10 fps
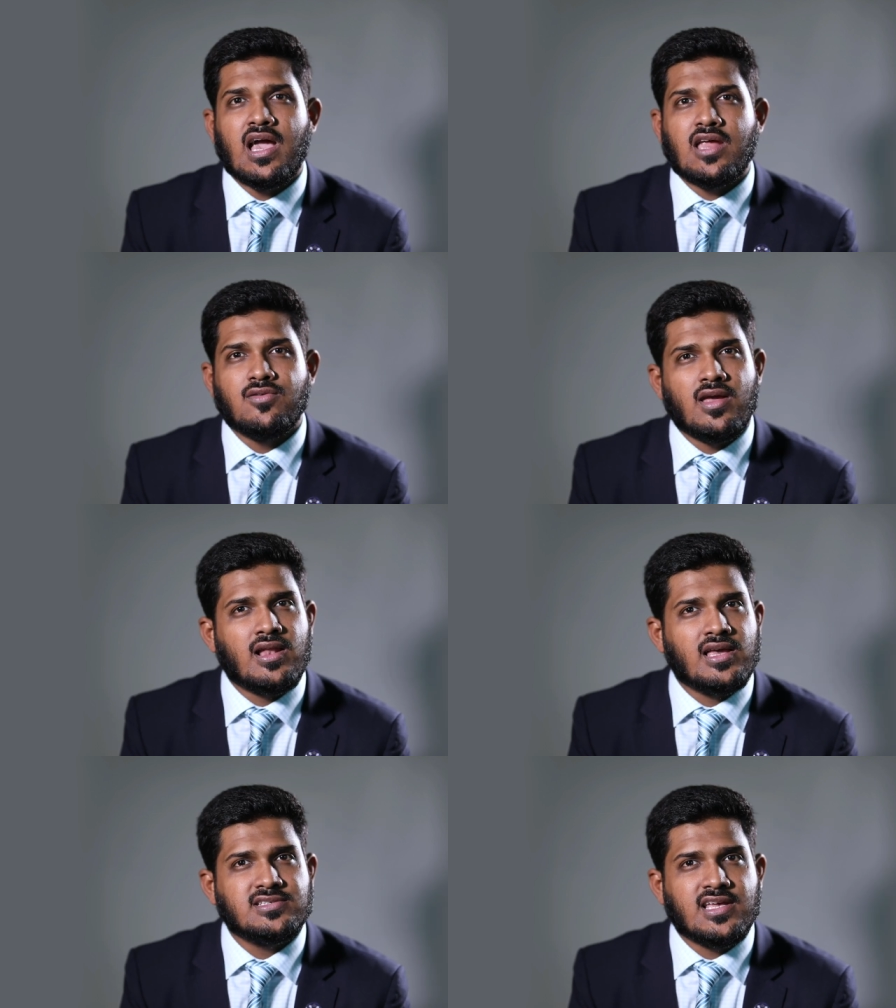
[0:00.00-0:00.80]
I
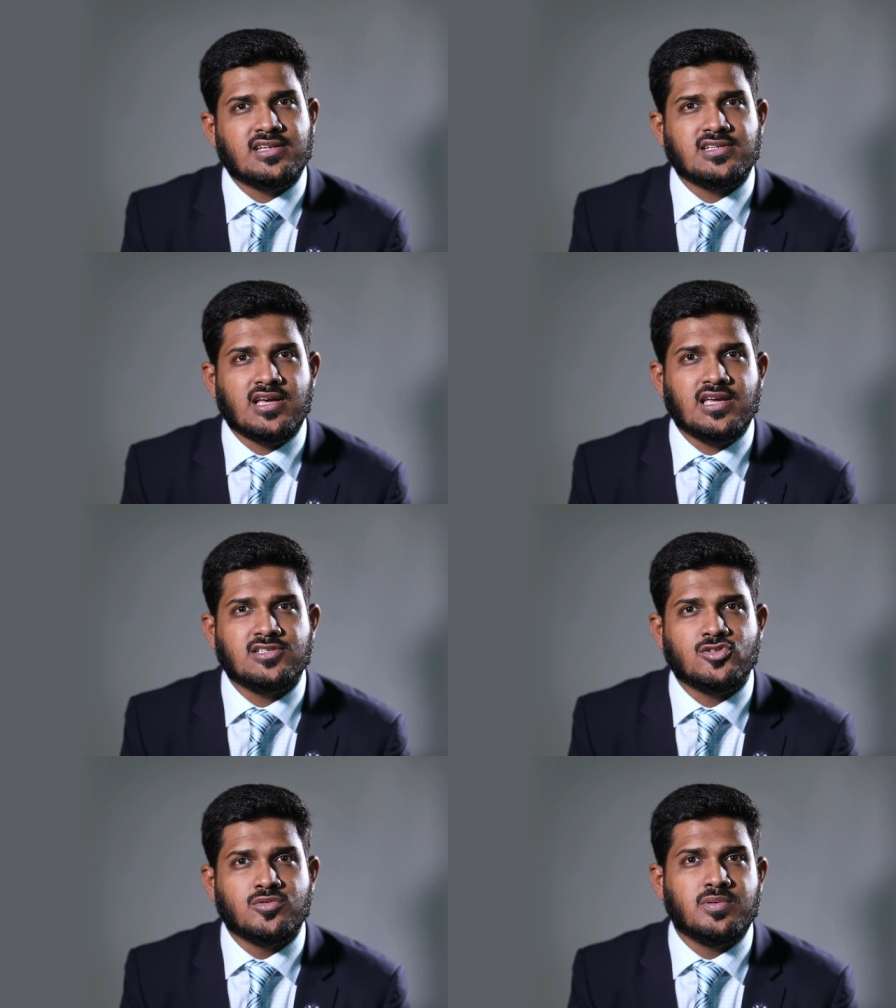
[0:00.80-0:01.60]
realized that I
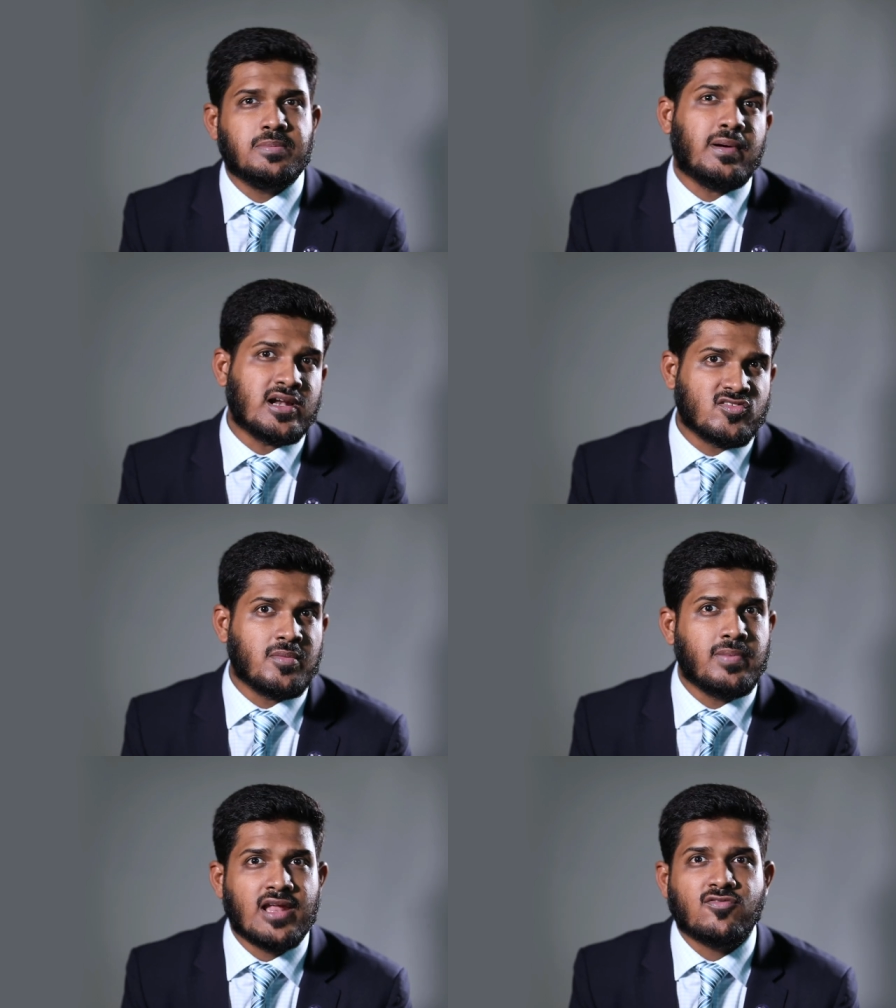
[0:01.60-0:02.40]
should be part of
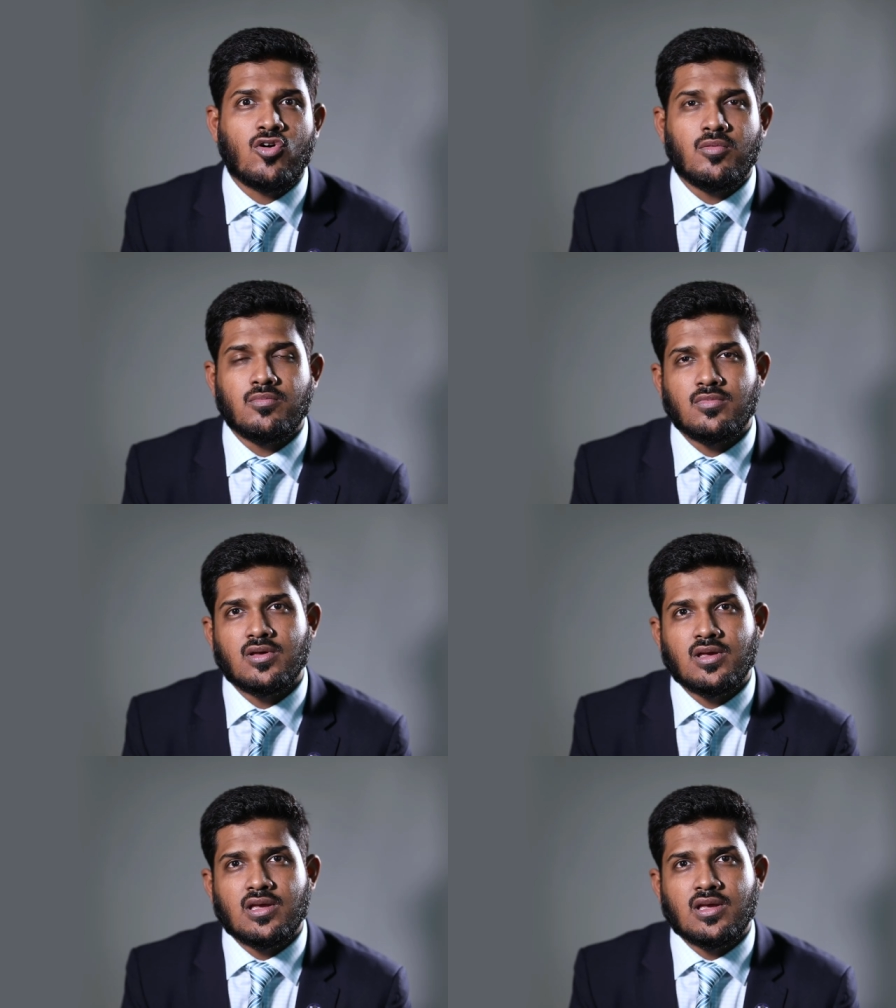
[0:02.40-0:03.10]
a platform